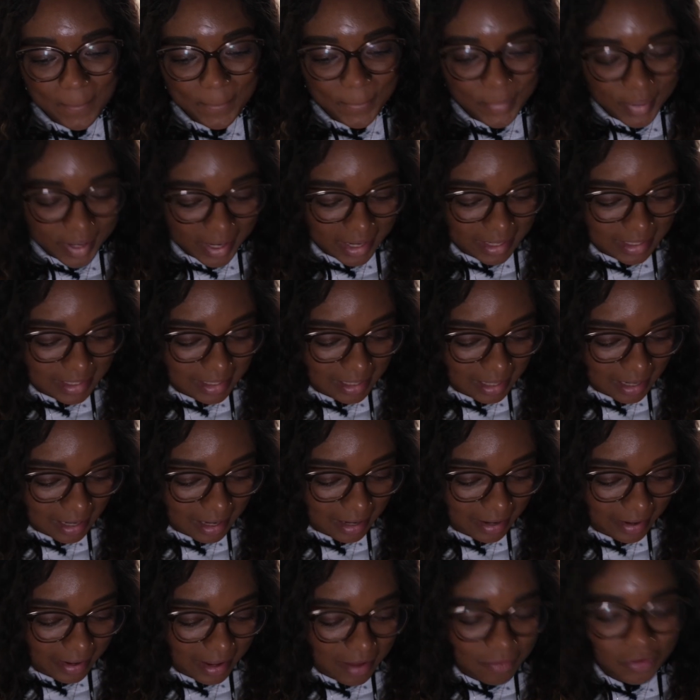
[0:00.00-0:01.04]
But
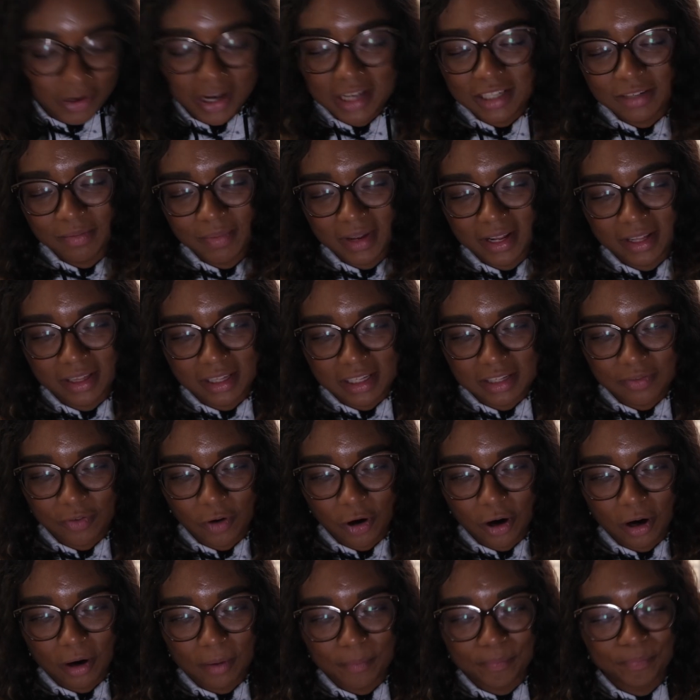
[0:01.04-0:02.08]
if you guys have made it this
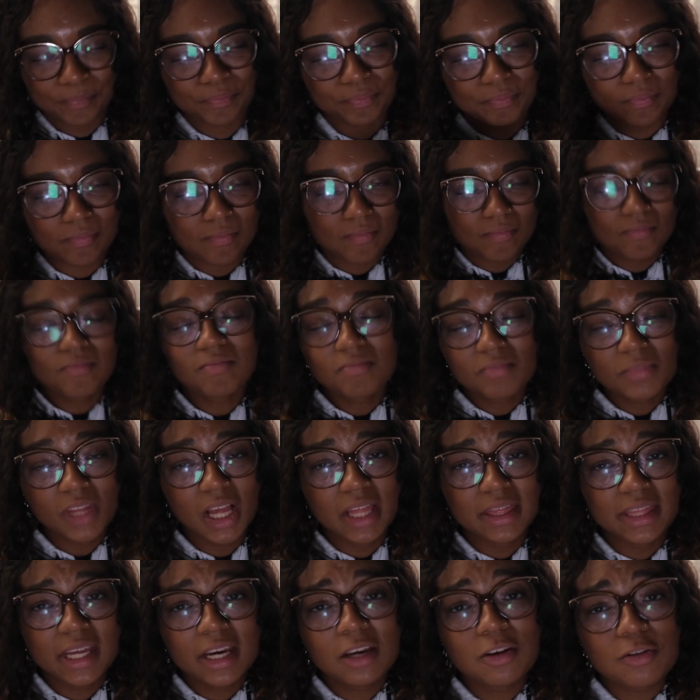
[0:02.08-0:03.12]
far,
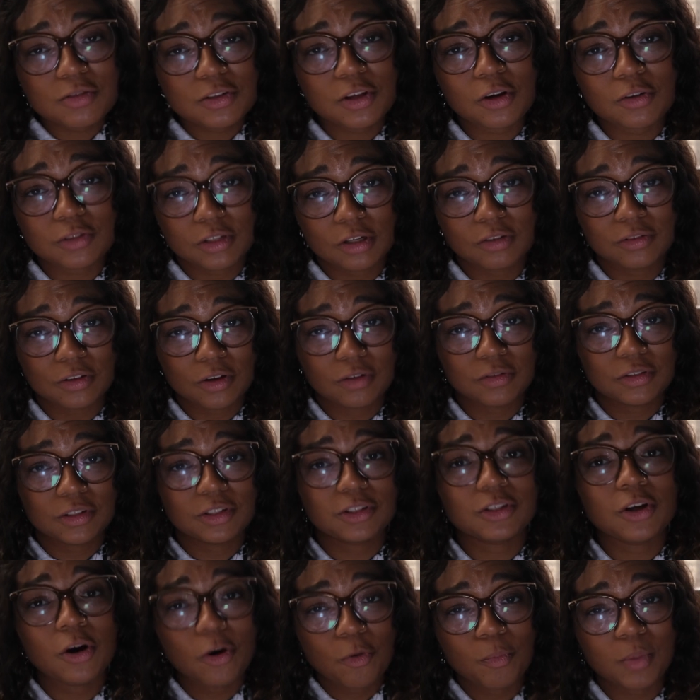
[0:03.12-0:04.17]
thank you
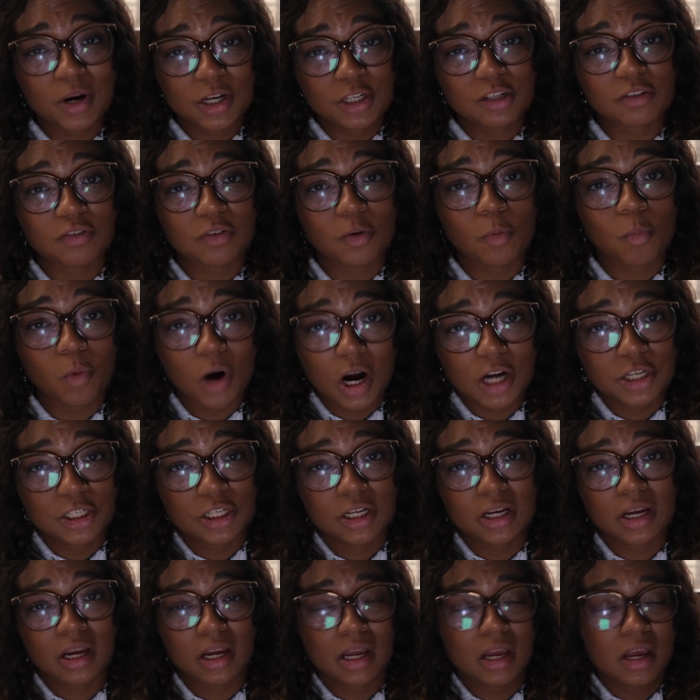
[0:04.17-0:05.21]
so much for
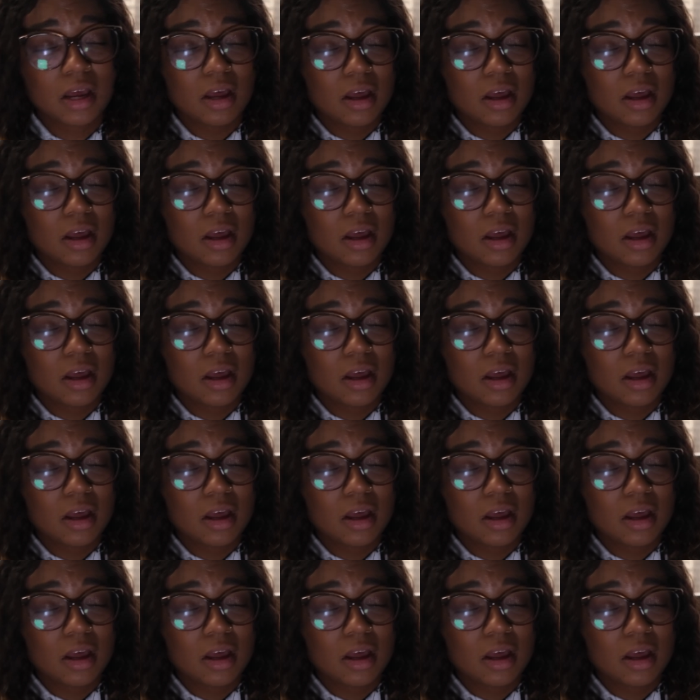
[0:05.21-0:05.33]
watching.